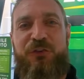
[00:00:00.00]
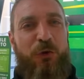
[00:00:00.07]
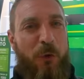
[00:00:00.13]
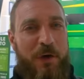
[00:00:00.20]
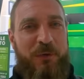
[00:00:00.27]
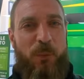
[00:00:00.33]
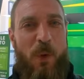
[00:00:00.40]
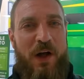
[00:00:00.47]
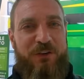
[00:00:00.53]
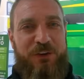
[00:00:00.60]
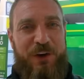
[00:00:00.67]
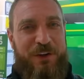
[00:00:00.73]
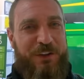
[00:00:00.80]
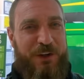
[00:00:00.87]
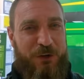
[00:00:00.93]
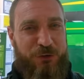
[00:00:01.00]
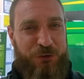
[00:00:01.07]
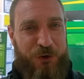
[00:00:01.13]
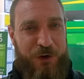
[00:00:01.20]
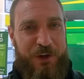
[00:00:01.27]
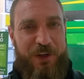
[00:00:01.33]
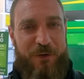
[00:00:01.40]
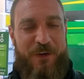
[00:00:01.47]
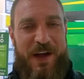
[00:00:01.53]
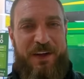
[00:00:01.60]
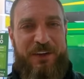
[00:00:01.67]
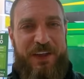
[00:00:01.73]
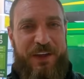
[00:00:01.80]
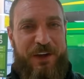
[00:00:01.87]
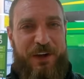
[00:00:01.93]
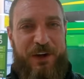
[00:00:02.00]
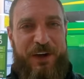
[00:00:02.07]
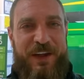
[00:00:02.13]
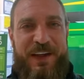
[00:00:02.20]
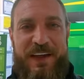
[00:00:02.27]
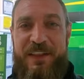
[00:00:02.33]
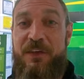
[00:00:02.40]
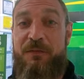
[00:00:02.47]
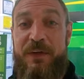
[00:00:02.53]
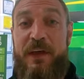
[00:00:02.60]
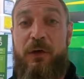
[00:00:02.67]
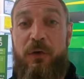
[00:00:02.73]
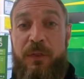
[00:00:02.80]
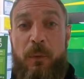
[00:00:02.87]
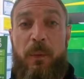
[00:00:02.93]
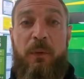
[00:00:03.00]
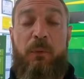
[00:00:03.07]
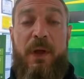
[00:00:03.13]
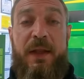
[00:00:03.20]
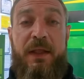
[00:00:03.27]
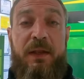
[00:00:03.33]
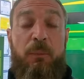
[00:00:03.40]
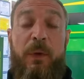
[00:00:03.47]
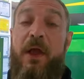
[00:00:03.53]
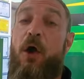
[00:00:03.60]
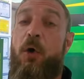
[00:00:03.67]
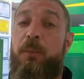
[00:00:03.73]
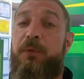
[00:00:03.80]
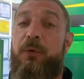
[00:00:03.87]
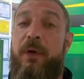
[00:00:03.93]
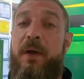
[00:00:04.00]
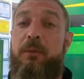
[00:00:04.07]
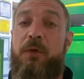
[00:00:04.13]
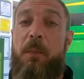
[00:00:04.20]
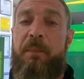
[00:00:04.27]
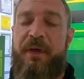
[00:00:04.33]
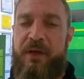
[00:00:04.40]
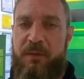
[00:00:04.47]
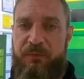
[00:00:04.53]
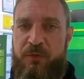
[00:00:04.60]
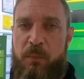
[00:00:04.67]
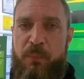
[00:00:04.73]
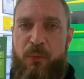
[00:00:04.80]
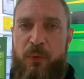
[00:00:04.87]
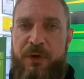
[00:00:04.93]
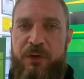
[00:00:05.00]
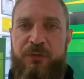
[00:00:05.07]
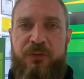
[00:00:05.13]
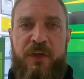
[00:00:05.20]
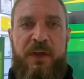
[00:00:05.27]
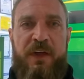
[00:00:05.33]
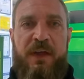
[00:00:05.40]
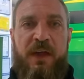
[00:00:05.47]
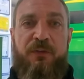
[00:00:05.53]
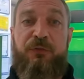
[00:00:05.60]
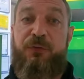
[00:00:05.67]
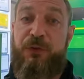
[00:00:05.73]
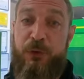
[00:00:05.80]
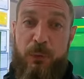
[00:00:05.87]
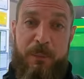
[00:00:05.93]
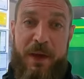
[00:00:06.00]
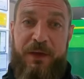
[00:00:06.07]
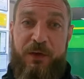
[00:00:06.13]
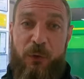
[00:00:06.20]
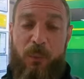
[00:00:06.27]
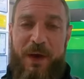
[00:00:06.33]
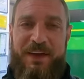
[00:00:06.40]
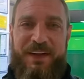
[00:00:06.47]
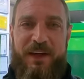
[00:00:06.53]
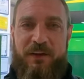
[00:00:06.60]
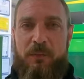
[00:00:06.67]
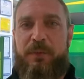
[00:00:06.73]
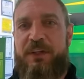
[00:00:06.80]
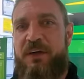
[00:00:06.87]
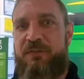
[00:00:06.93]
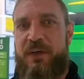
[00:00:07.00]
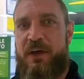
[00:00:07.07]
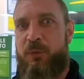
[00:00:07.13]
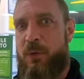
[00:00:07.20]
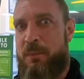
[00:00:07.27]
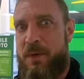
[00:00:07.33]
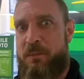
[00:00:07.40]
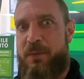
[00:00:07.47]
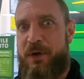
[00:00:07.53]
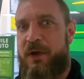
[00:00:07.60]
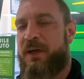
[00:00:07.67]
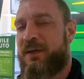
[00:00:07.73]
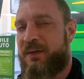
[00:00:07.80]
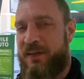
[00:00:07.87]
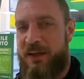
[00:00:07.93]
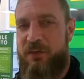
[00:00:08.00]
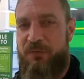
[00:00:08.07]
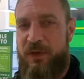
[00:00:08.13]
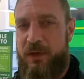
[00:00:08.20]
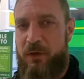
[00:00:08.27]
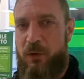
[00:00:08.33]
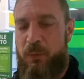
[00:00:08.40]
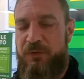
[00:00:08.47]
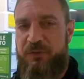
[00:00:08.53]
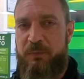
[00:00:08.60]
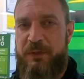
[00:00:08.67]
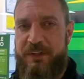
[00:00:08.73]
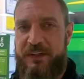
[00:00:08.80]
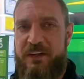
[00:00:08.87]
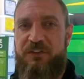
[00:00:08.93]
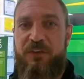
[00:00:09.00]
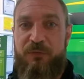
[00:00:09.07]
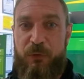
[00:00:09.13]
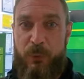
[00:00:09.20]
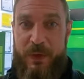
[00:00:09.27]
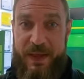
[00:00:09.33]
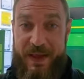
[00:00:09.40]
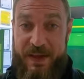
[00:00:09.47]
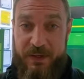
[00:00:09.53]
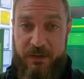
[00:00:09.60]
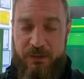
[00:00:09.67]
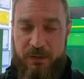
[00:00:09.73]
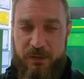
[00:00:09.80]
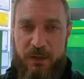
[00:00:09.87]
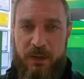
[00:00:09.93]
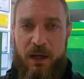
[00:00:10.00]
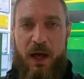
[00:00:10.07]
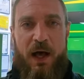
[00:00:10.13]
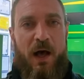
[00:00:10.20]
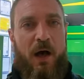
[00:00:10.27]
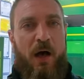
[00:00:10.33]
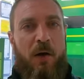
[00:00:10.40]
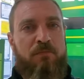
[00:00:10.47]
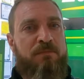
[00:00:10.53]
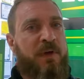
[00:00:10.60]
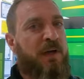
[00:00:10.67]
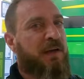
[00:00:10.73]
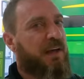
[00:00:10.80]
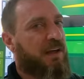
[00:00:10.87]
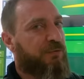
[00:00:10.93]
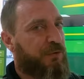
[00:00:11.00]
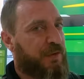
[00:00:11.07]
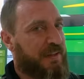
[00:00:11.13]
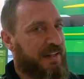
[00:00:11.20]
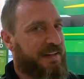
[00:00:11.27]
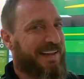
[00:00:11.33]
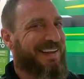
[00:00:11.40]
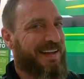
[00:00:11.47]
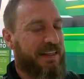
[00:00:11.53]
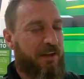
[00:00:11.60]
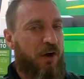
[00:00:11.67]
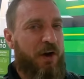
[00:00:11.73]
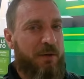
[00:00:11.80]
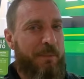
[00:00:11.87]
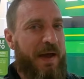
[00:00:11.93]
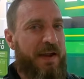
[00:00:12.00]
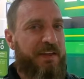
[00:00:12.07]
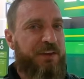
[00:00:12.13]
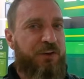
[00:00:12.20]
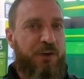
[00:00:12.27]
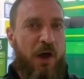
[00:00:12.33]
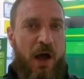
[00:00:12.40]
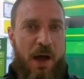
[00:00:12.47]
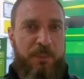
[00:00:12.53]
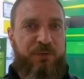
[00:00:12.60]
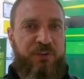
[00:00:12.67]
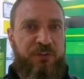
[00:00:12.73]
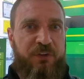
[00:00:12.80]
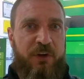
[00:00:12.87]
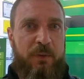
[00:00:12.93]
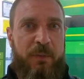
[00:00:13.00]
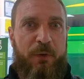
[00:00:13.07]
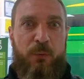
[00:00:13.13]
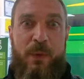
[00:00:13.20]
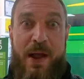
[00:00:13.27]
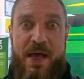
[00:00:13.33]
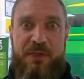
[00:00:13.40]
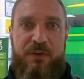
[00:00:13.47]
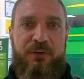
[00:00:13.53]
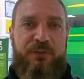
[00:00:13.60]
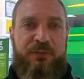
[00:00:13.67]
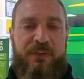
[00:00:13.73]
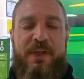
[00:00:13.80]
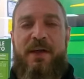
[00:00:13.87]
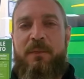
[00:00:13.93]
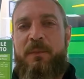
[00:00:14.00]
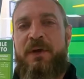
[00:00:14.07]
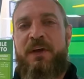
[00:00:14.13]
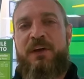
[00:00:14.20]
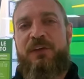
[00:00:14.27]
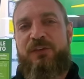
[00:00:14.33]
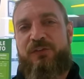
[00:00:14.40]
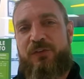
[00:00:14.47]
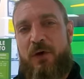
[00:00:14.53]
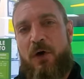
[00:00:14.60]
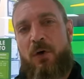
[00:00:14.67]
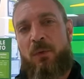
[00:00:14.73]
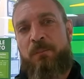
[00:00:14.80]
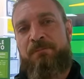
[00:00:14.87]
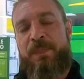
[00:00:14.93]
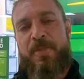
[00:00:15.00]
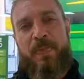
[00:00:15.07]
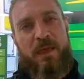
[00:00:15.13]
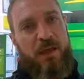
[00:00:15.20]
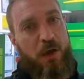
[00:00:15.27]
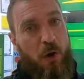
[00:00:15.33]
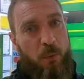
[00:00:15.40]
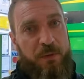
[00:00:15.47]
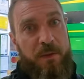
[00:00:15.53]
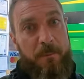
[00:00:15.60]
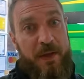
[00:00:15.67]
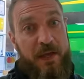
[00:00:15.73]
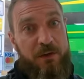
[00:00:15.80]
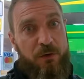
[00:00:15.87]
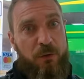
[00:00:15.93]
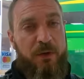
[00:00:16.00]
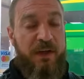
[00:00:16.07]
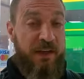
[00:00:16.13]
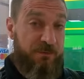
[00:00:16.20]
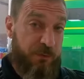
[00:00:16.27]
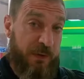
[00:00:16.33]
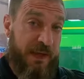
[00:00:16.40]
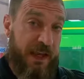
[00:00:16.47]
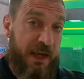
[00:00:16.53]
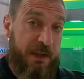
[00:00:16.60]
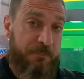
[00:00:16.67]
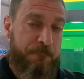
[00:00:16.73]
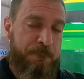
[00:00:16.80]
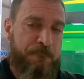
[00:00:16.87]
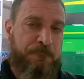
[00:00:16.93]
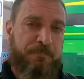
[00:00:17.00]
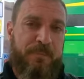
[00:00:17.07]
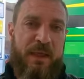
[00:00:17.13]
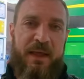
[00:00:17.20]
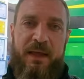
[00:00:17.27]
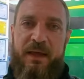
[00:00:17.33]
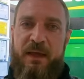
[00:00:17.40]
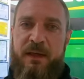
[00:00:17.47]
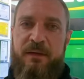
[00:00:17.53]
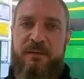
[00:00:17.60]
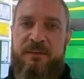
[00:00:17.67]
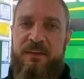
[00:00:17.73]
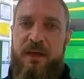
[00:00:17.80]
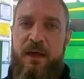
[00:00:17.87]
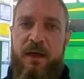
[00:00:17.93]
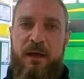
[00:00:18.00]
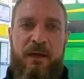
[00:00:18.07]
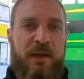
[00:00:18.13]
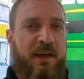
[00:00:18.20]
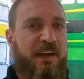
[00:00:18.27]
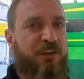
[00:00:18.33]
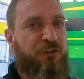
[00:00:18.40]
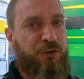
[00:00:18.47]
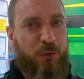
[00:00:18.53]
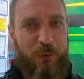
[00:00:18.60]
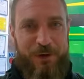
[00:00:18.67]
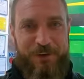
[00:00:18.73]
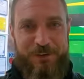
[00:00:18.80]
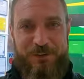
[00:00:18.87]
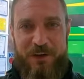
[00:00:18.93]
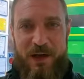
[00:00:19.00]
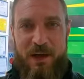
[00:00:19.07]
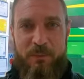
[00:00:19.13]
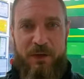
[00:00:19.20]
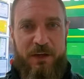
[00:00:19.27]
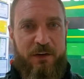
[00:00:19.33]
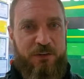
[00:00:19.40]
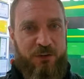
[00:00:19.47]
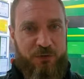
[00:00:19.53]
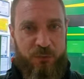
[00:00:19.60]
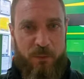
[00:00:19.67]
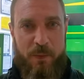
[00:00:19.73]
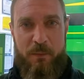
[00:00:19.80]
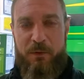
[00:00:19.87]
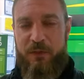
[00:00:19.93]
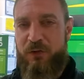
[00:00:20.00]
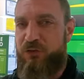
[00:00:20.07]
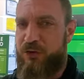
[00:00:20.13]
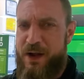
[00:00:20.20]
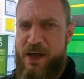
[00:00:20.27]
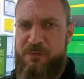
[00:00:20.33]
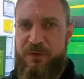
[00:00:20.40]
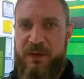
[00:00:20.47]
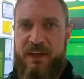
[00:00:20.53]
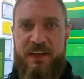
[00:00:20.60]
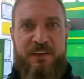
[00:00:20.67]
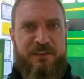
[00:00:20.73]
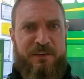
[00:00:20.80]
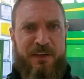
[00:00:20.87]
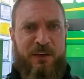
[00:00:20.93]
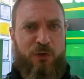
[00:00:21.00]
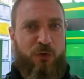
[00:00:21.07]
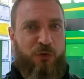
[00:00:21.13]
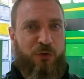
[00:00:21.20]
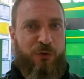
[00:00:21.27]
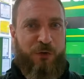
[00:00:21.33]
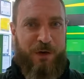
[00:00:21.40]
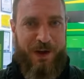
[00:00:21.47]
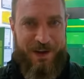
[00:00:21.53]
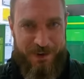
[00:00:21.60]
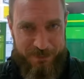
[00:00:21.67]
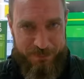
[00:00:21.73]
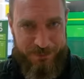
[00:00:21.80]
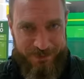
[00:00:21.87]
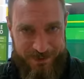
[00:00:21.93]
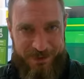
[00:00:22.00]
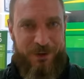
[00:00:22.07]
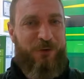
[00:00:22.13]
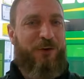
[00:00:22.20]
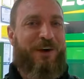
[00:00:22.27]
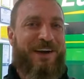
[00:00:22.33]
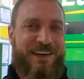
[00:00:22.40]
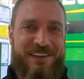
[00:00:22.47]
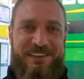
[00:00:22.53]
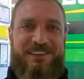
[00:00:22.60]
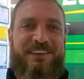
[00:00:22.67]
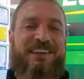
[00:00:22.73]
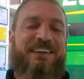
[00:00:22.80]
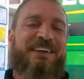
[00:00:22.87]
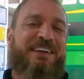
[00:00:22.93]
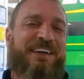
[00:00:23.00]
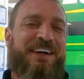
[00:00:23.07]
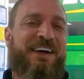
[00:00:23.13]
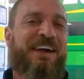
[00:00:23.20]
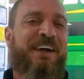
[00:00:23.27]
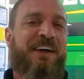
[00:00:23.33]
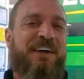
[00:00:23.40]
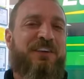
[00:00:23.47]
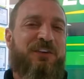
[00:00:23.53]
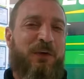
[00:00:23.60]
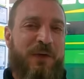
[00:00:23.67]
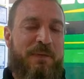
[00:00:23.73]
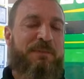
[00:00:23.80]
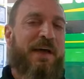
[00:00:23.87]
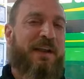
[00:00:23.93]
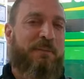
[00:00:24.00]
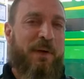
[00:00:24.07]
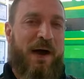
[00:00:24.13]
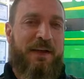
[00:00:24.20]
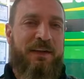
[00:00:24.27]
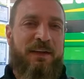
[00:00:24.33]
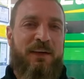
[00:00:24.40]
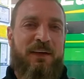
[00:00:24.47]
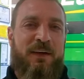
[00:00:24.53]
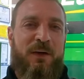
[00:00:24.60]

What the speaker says: enjoyed watching our little journey around here in the vehicle that we rented, and we hope you were able to pick up some pointers if you make your way down to Bolivia. Remember, get a vehicle with some clearance if you can. If you need to get an automatic, your options to be rather slim. So go with a manual if you can, and enjoy your time here. Just remember, the traffic is incredibly crazy here, so keep that in mind.